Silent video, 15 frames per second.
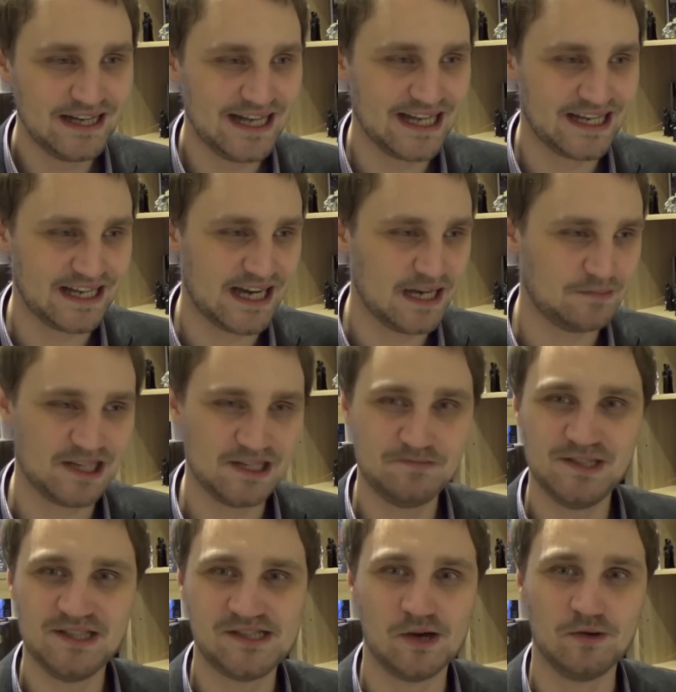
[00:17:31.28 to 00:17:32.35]
and I might
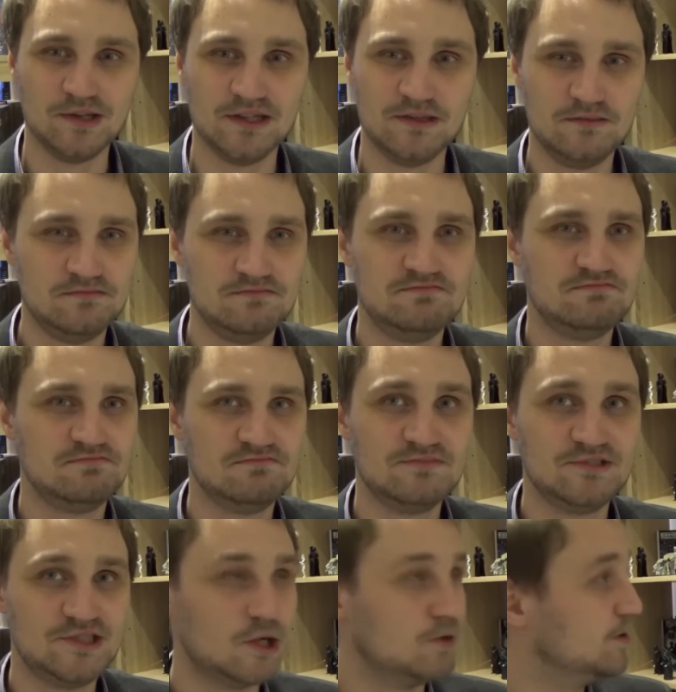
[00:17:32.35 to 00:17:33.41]
be showing
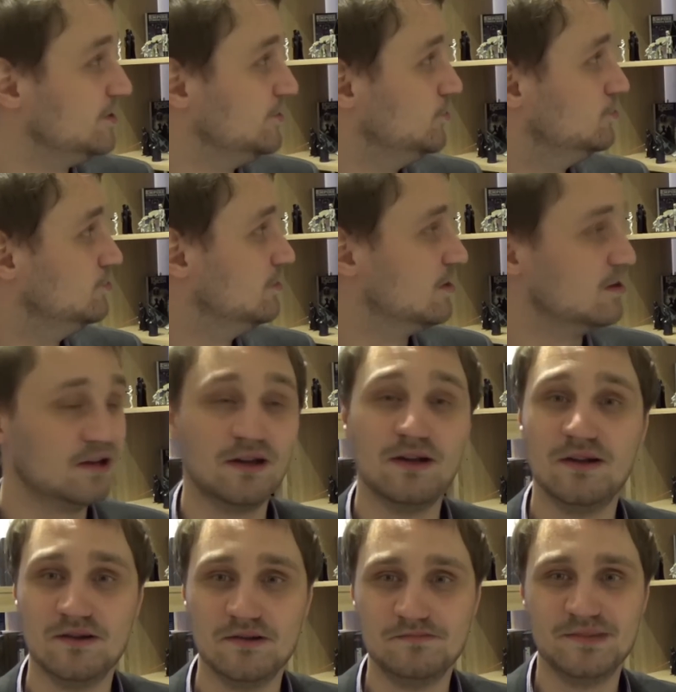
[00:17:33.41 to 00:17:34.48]
you a
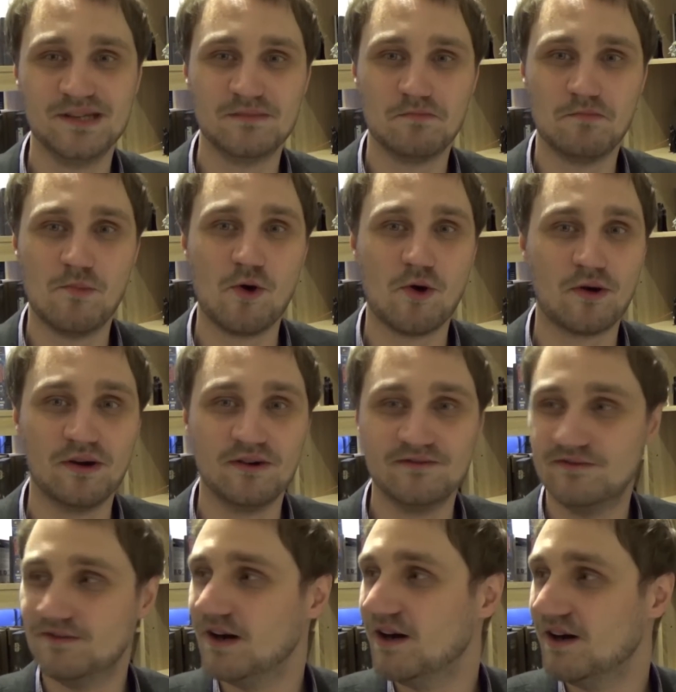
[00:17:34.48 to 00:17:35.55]
little bit more
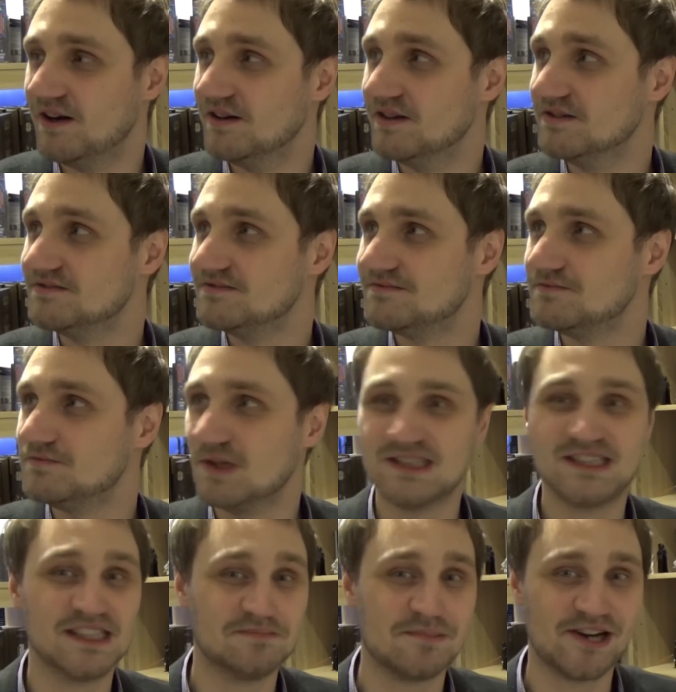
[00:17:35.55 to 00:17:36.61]
of
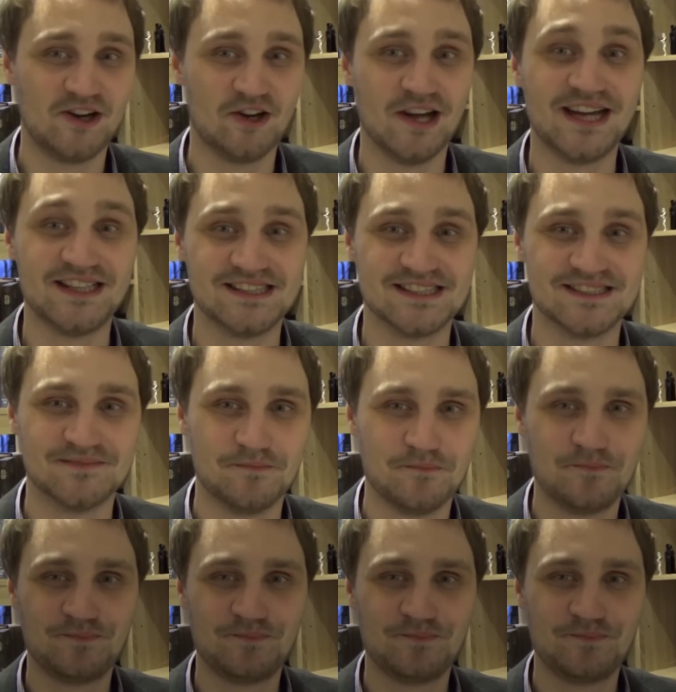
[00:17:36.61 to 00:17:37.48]
what's in my collection.